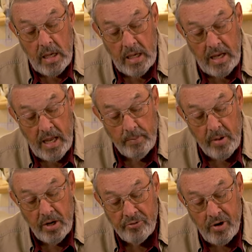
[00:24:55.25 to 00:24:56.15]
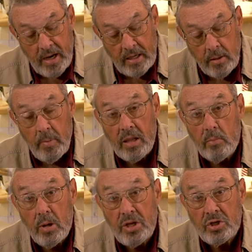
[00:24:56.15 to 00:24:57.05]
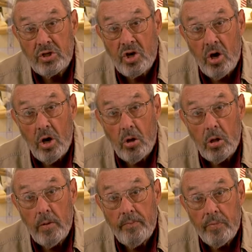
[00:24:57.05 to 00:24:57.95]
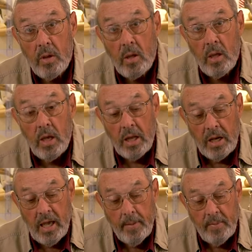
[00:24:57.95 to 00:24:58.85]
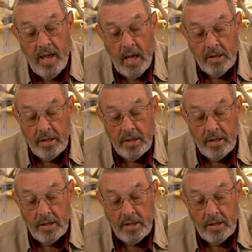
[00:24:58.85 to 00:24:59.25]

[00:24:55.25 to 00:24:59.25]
it had been attracted by the bleached skull and came down.